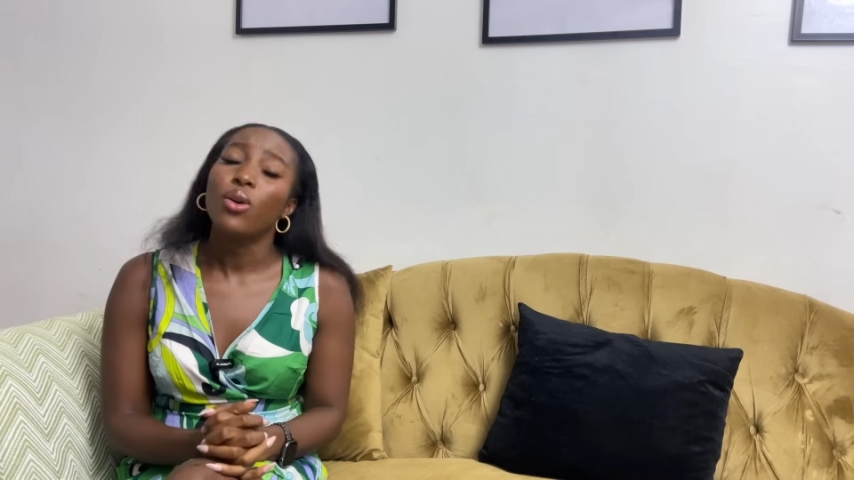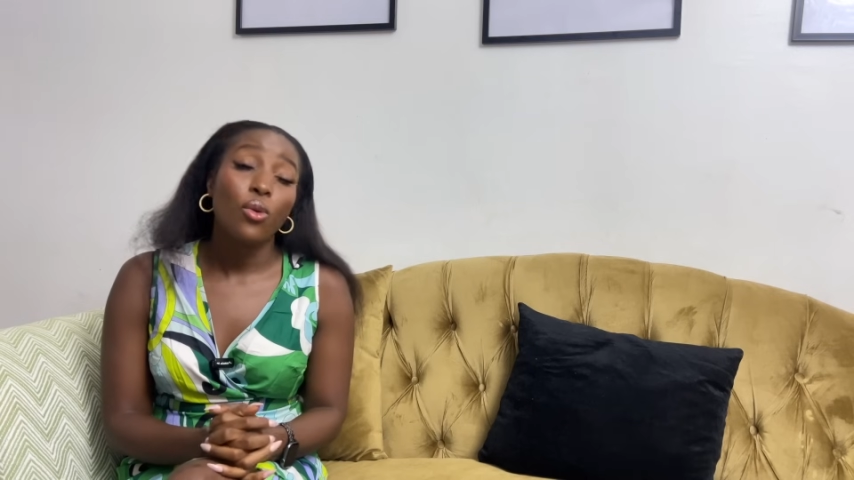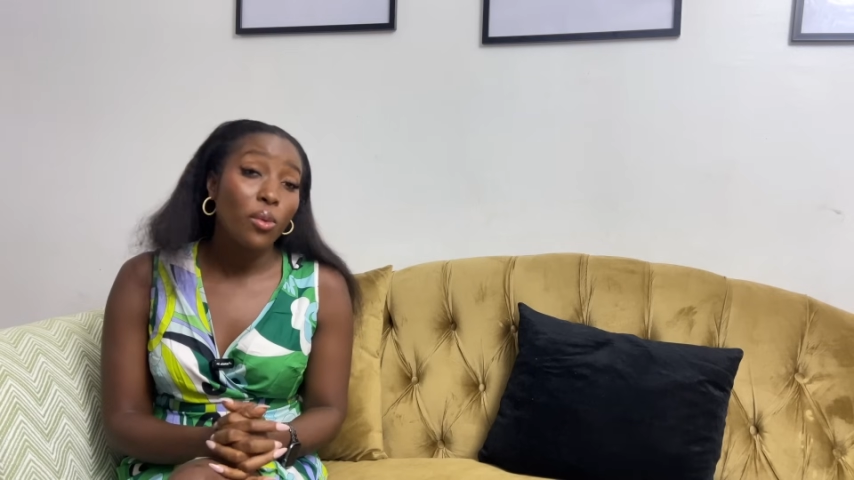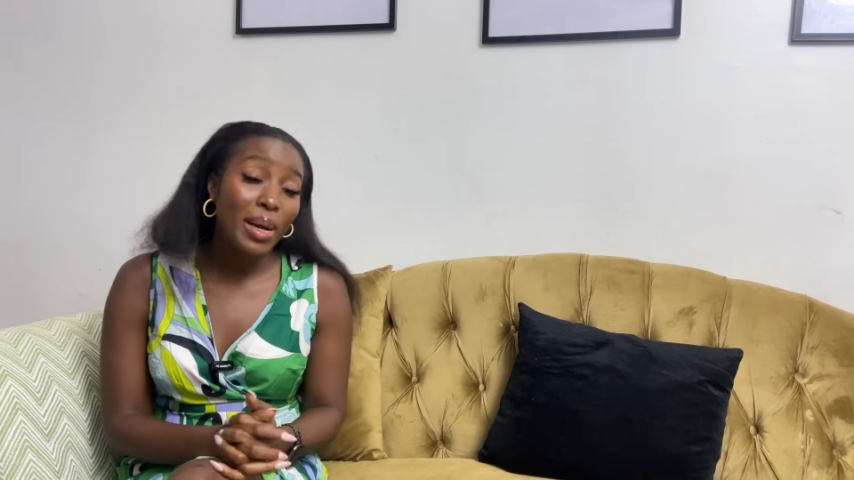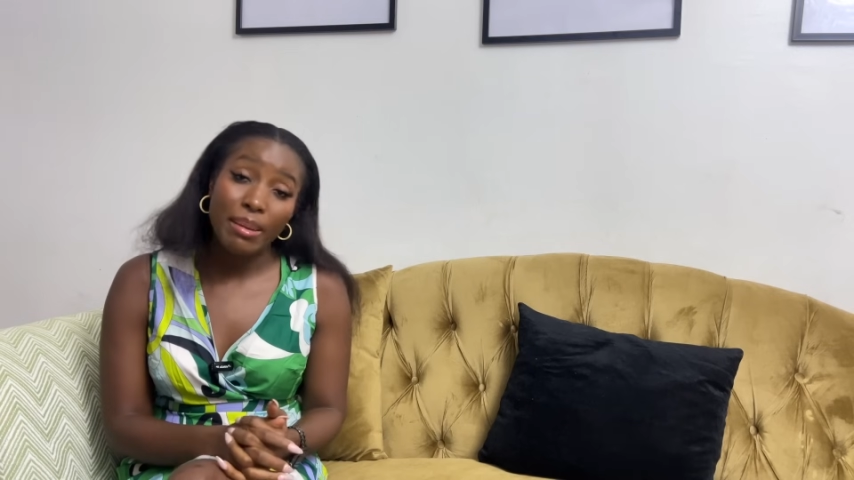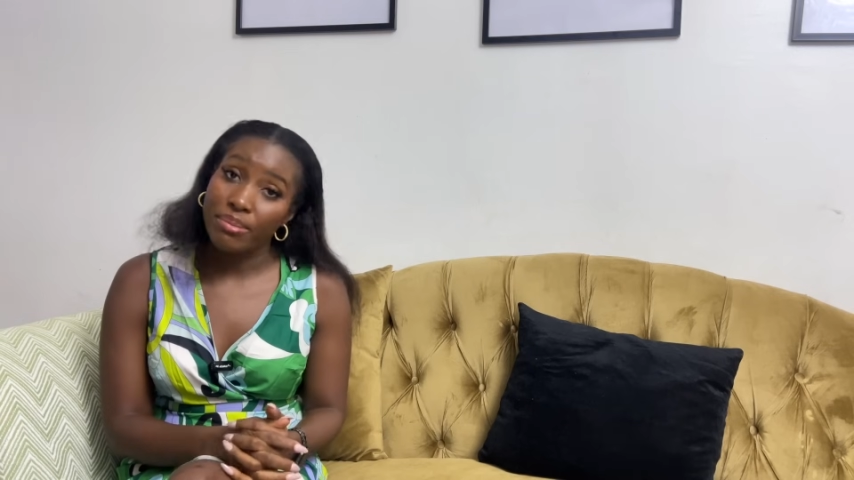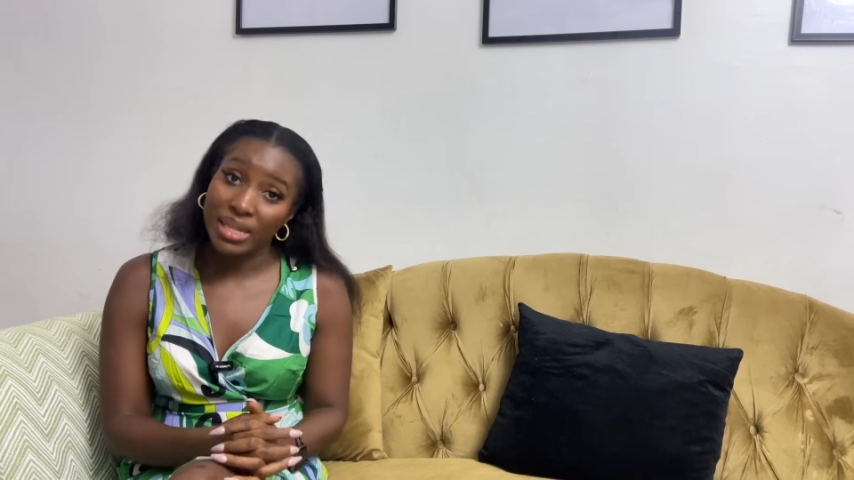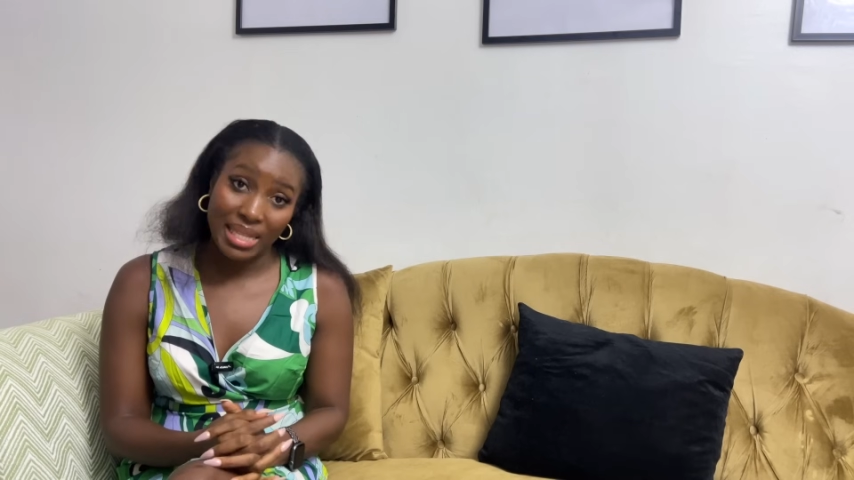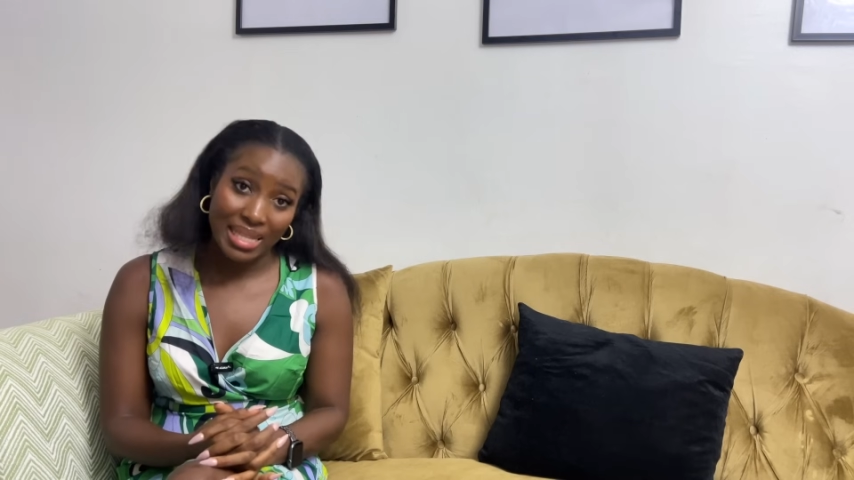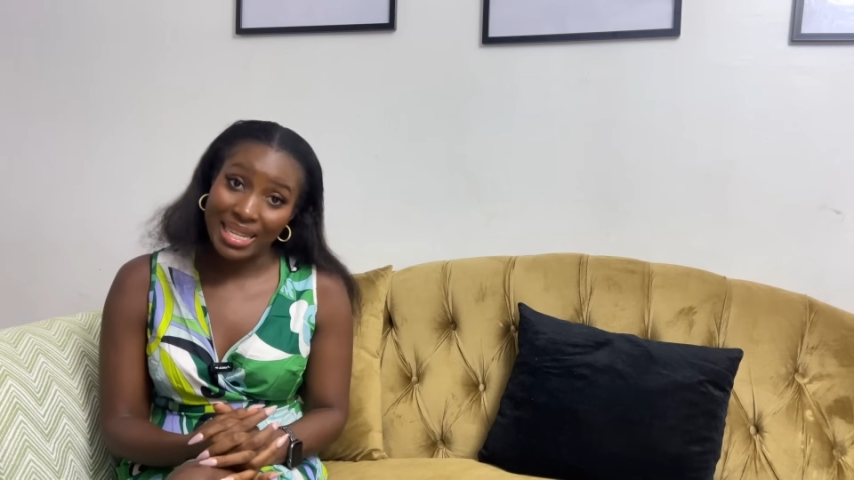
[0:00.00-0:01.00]
Human
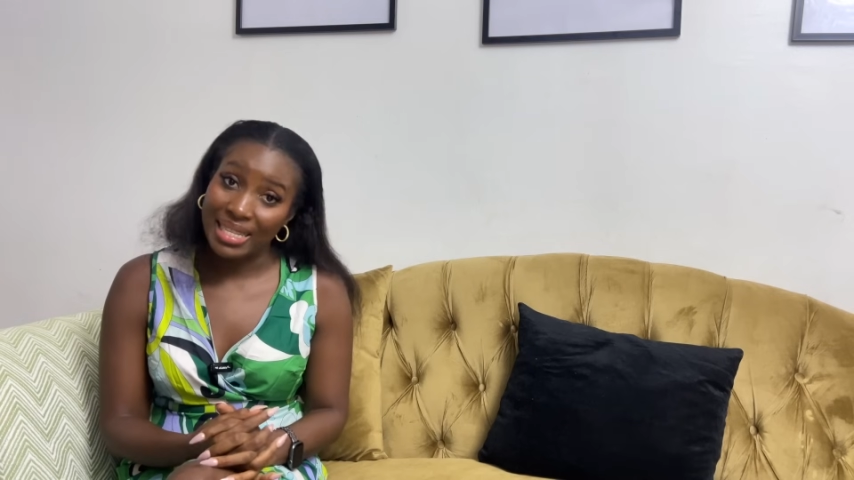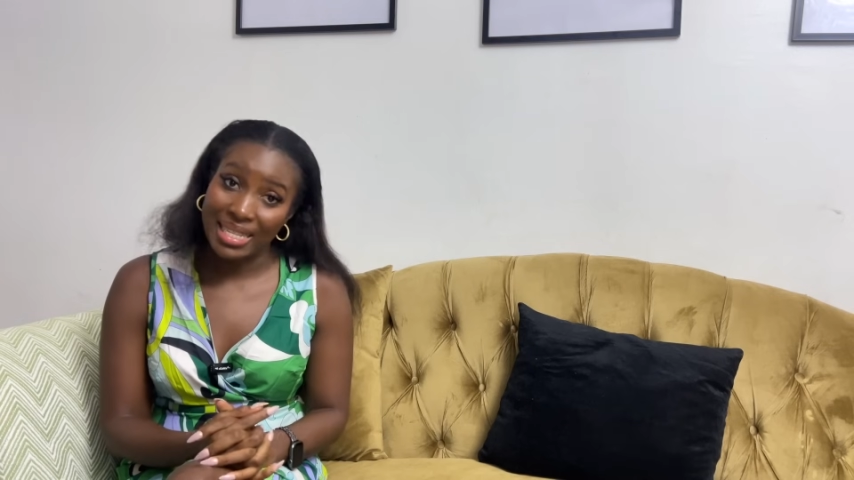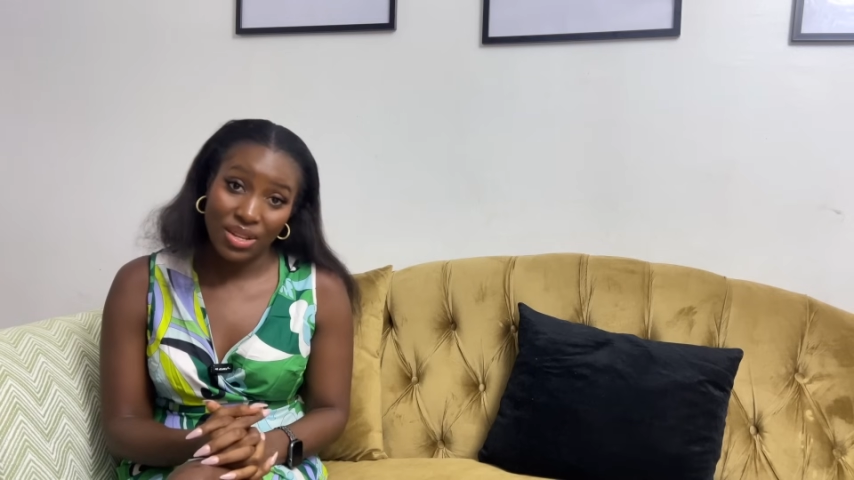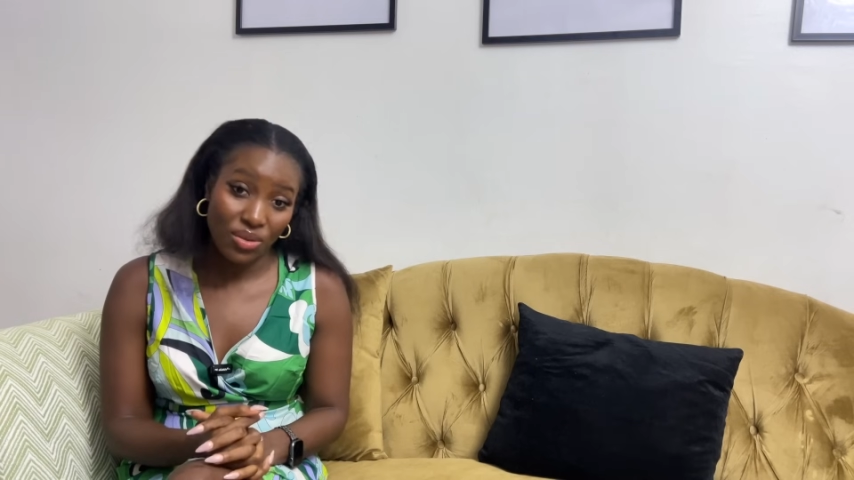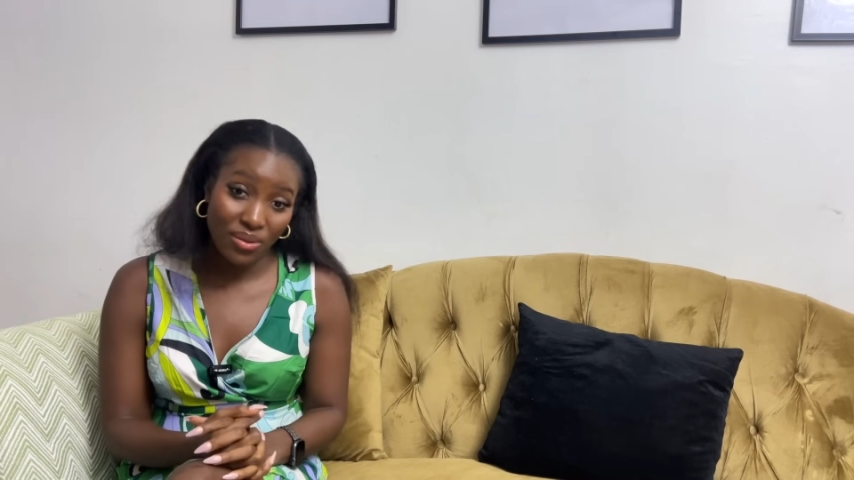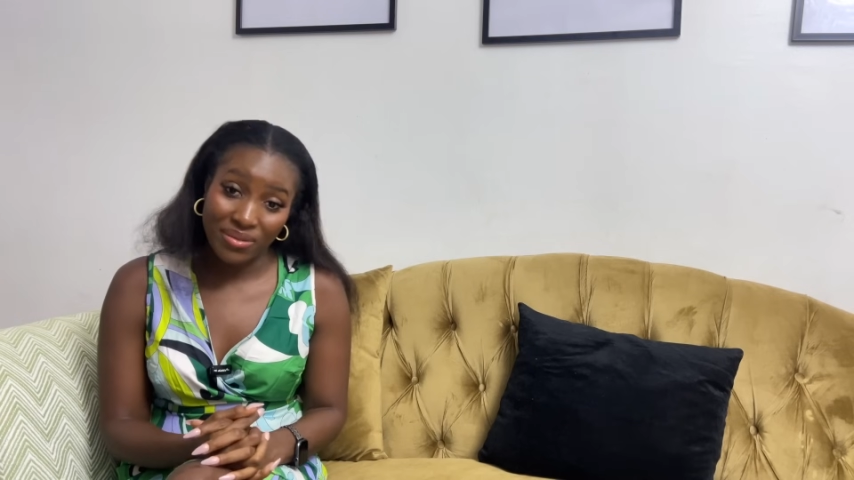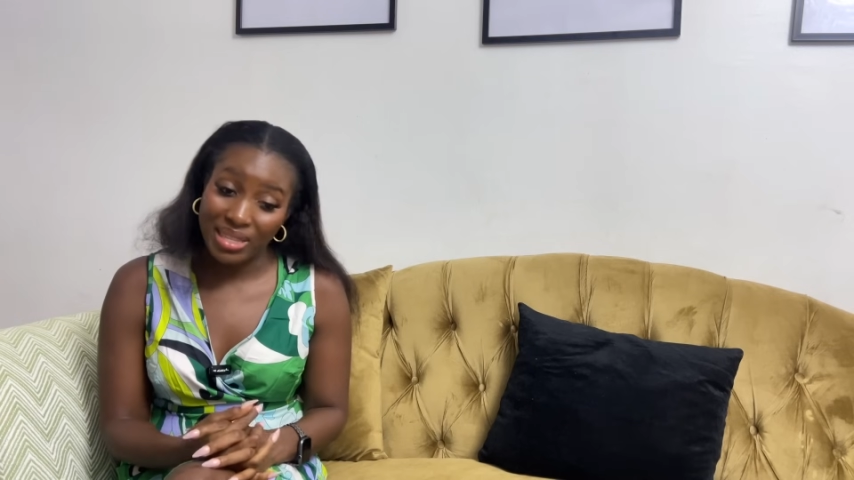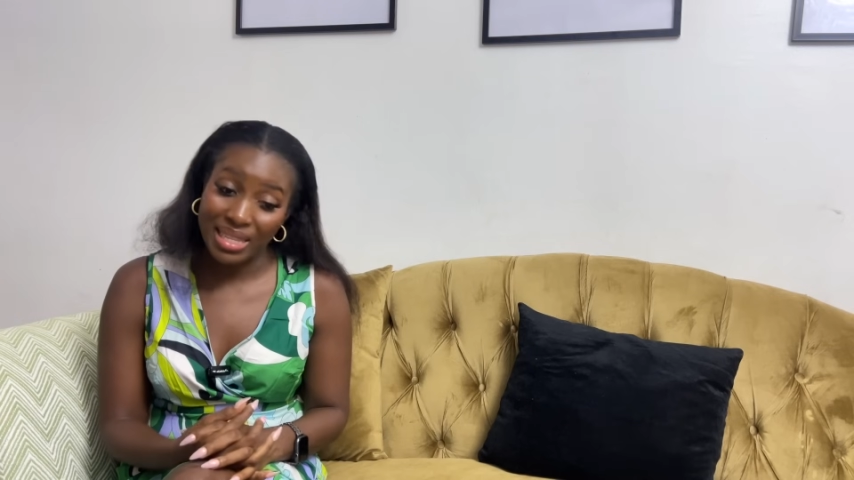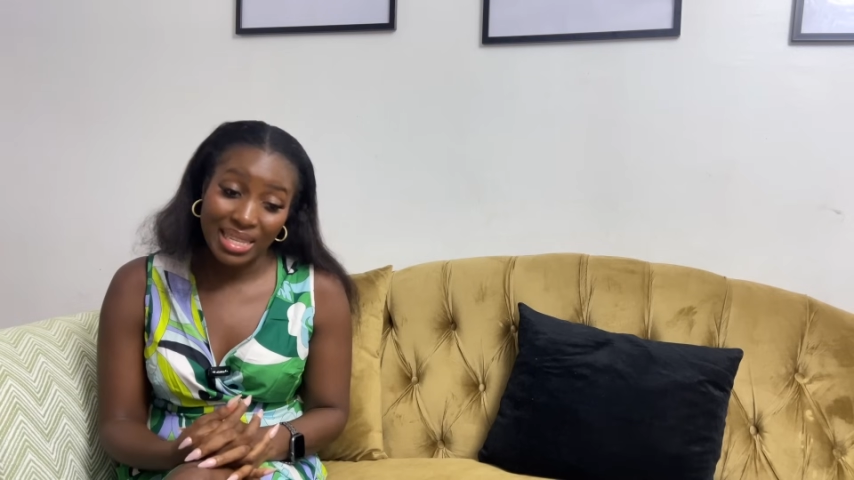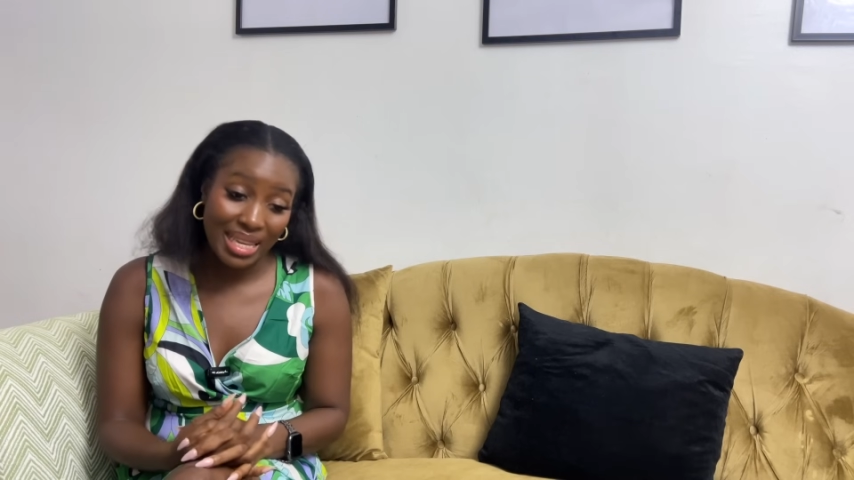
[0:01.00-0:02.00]
beings at the end of
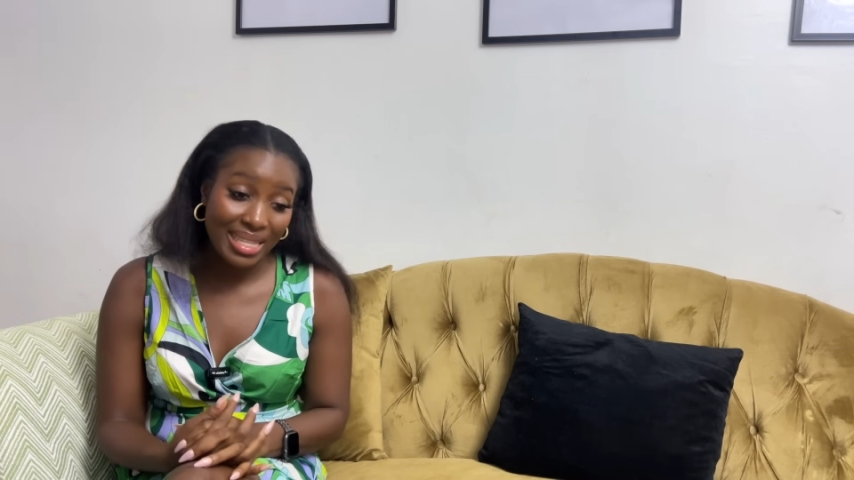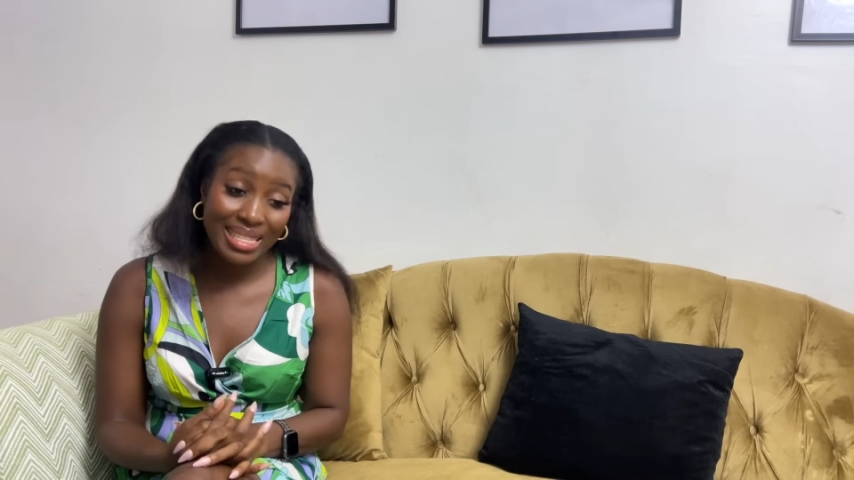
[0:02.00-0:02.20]
the day,